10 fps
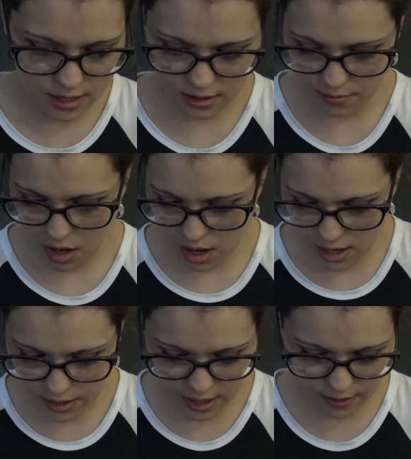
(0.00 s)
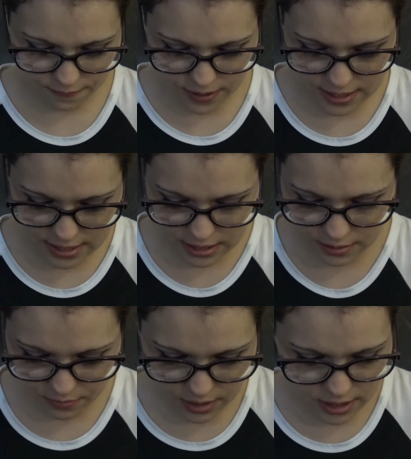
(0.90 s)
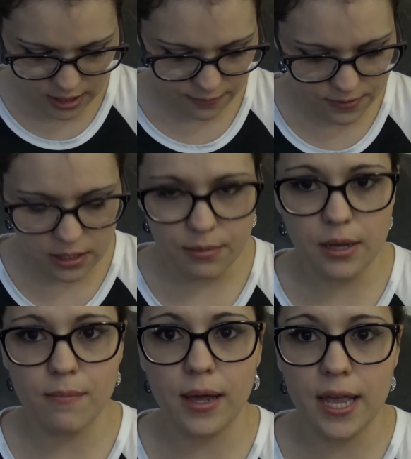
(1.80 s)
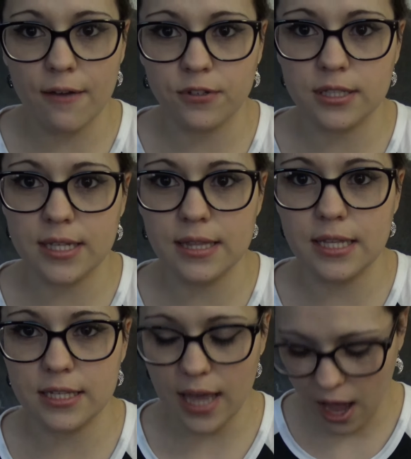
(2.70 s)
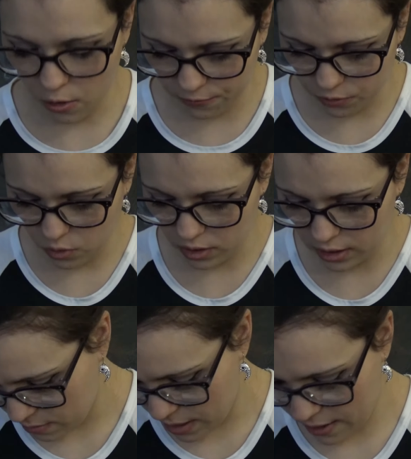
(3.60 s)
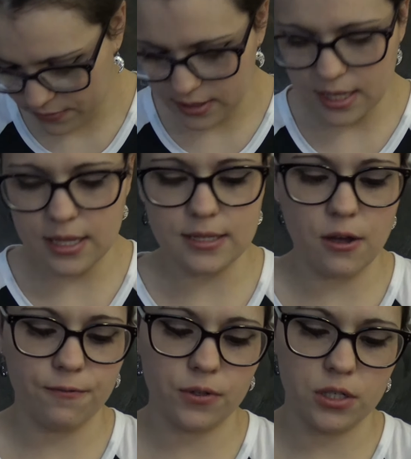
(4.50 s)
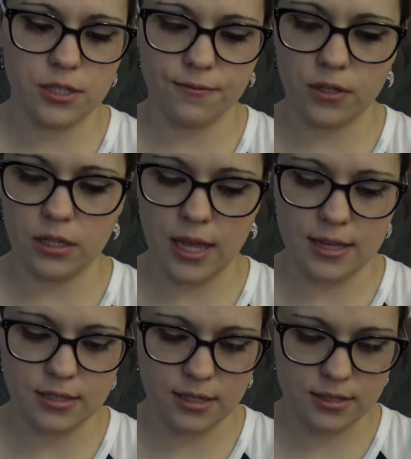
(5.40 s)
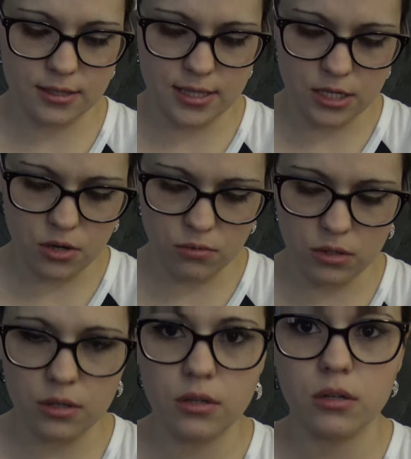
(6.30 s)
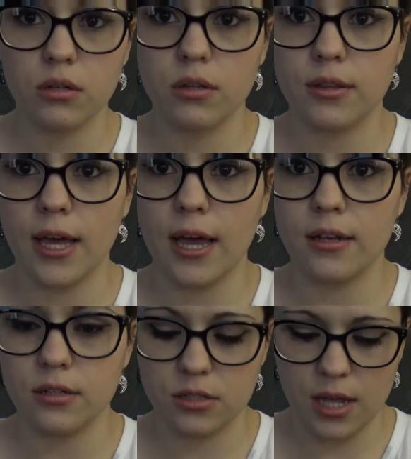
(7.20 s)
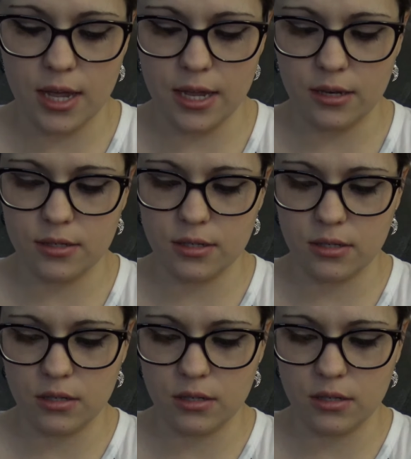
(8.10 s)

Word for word: them on and if they need if need be I might have to send these out for I might have to send these out for different elastics because they don't look that tight.